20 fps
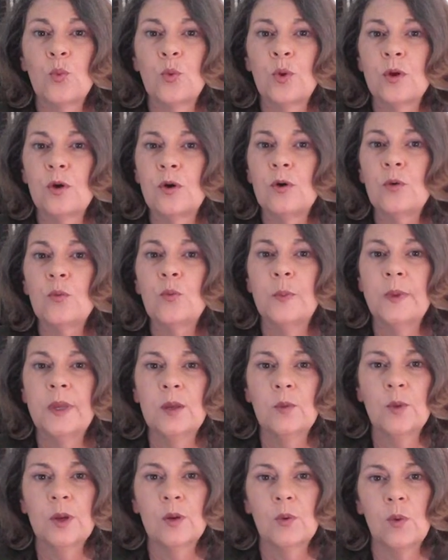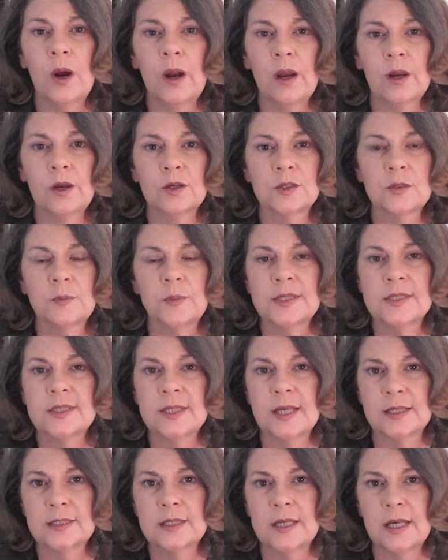will be required to be
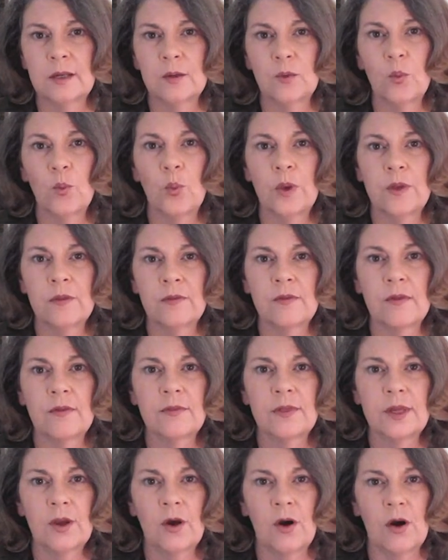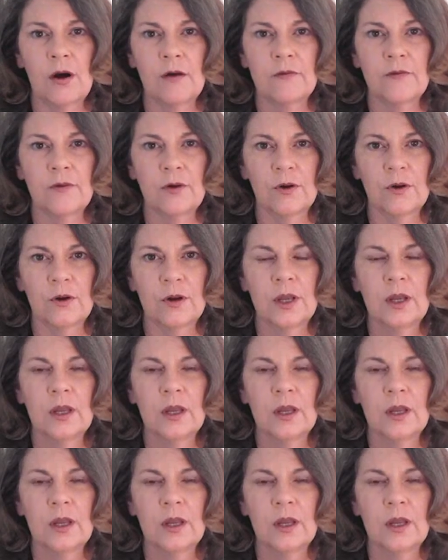sent in with the offer.